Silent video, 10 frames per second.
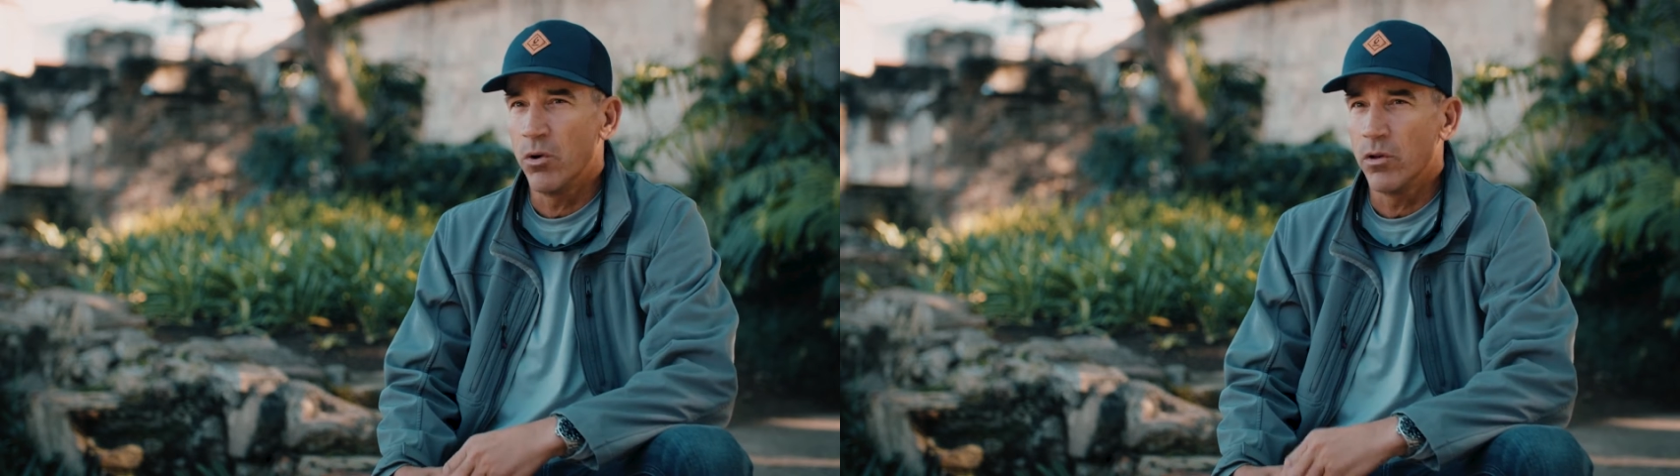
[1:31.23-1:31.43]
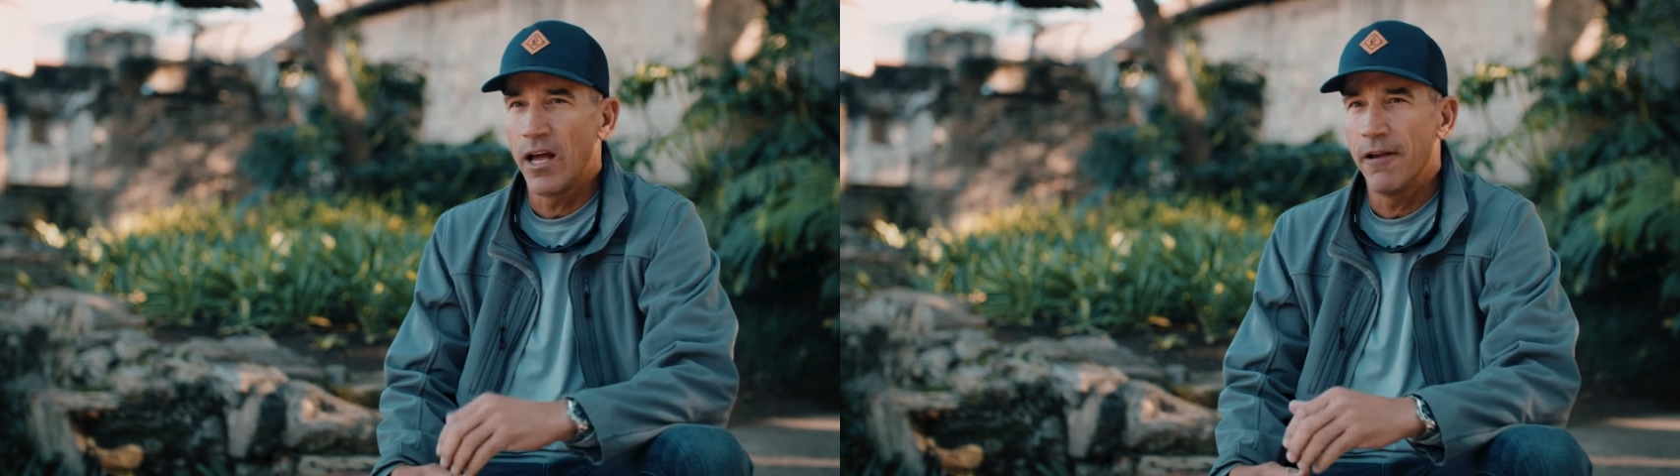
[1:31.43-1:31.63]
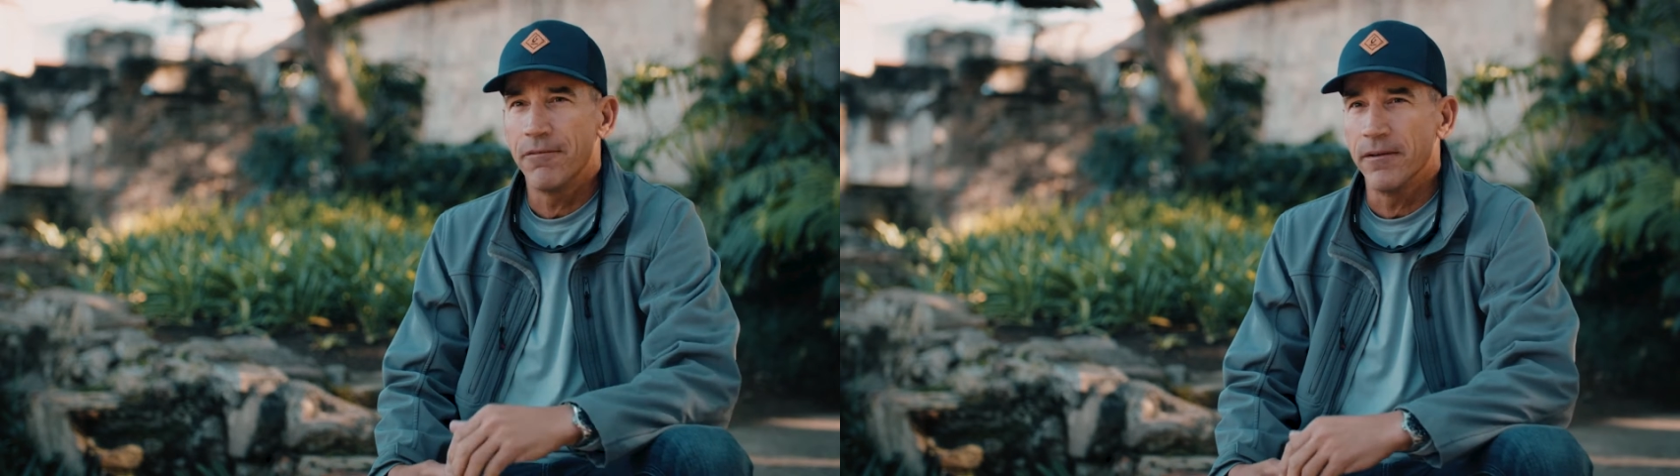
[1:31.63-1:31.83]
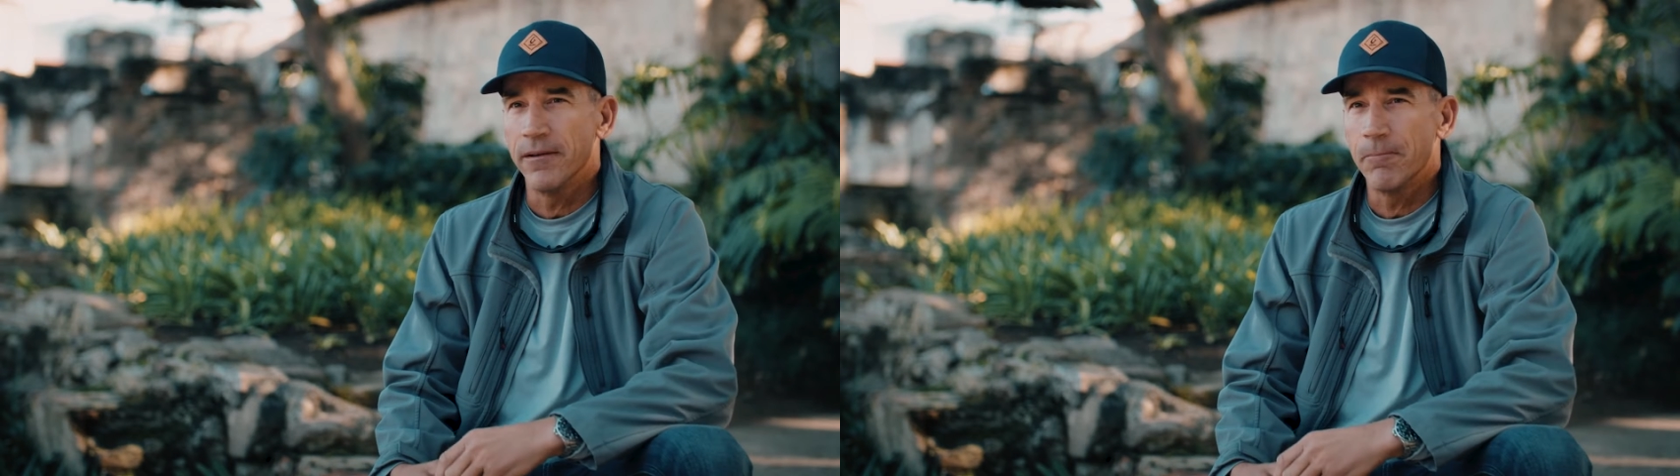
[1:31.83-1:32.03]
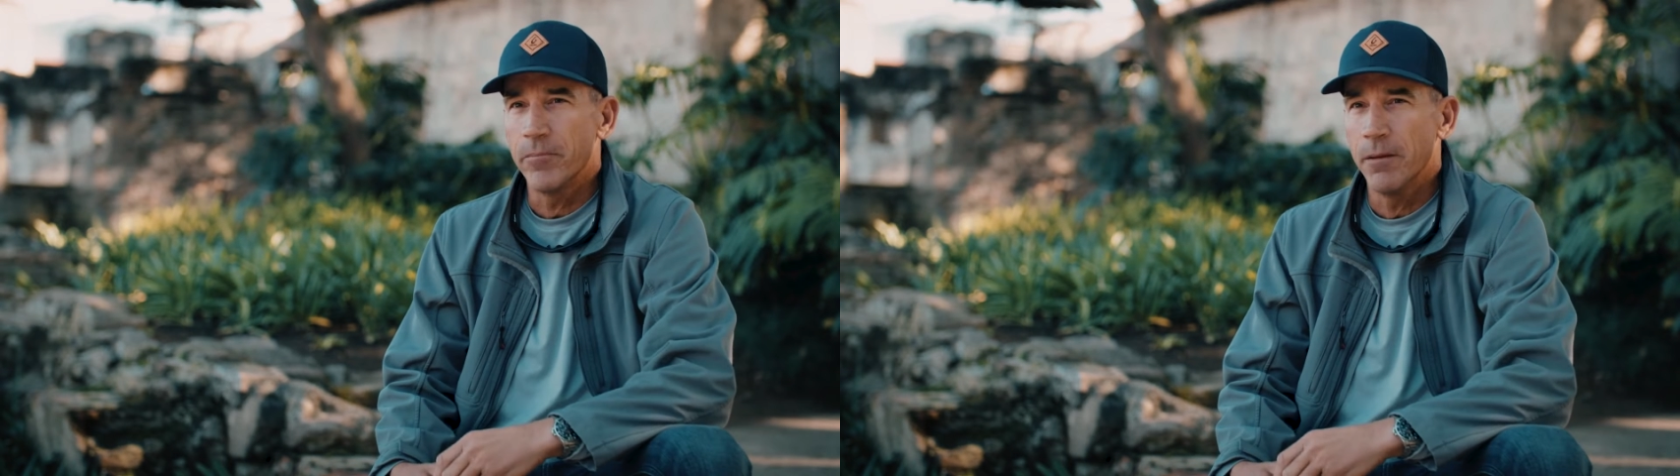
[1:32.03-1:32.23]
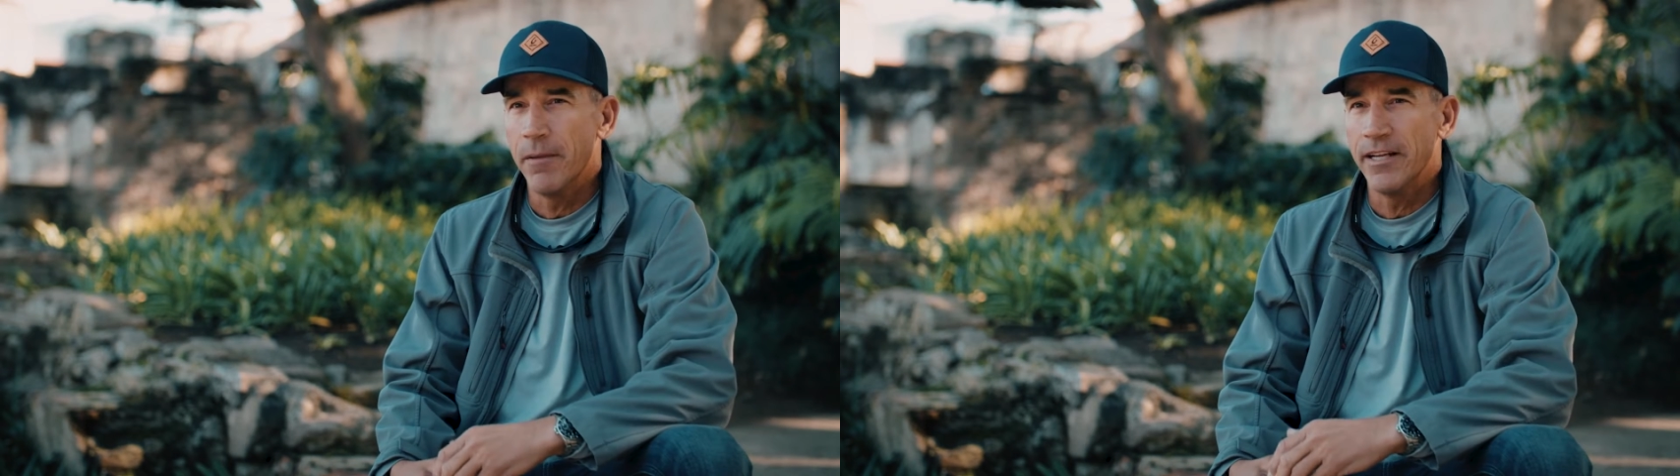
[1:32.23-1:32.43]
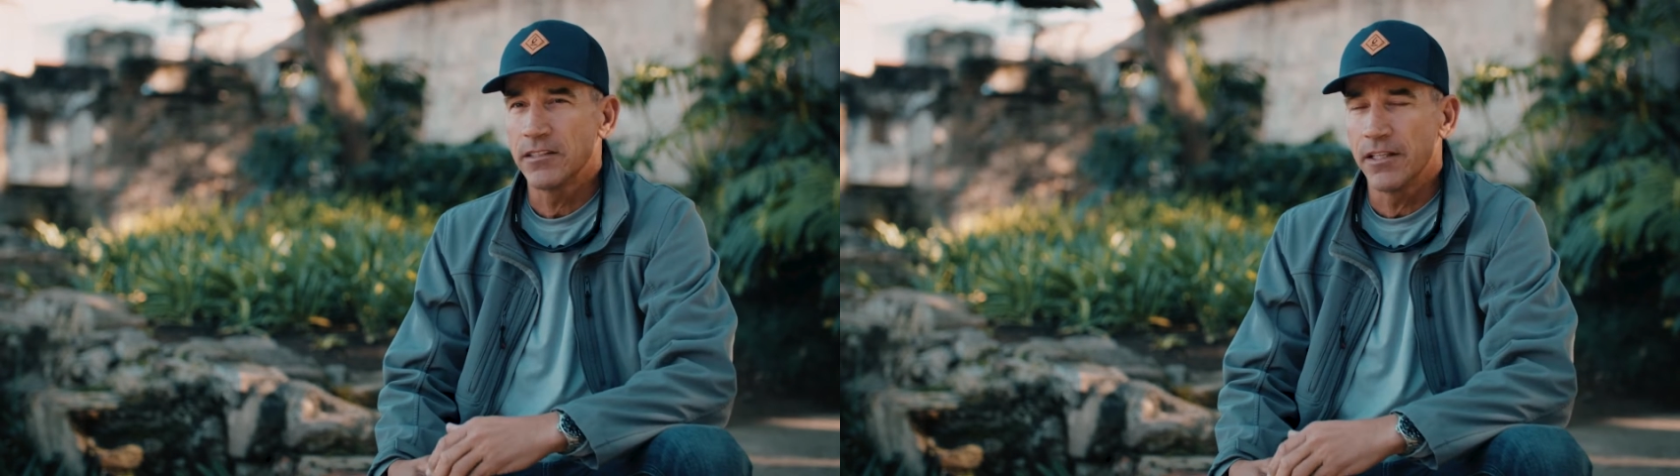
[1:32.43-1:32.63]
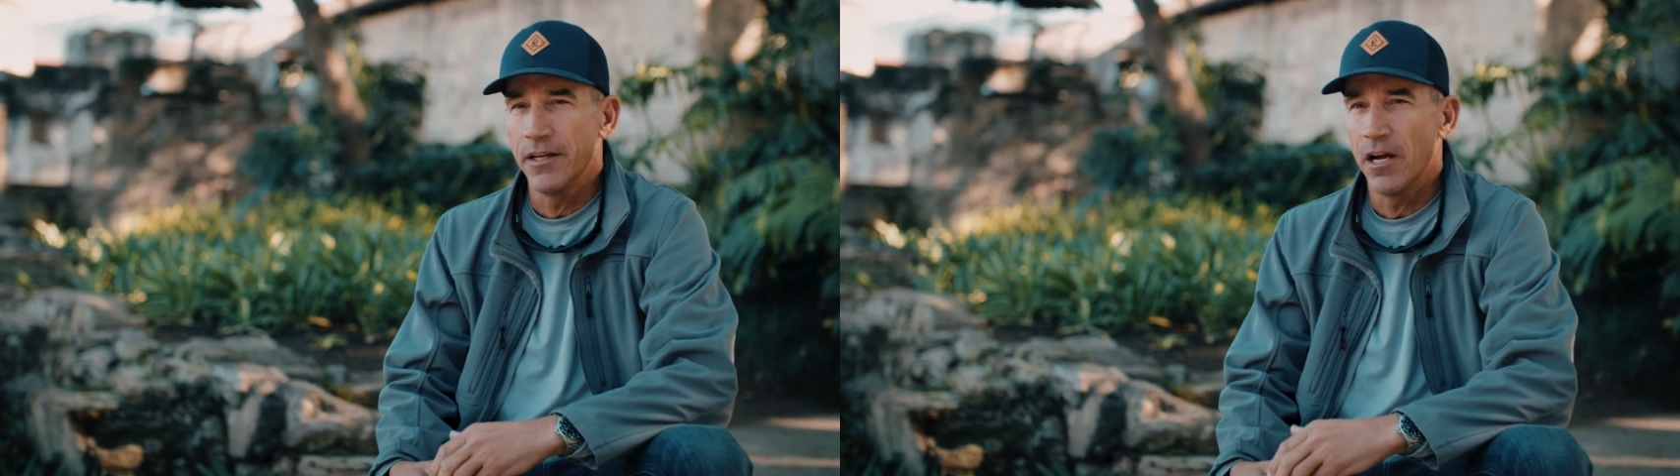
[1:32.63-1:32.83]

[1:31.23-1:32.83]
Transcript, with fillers: whole life, and amazingly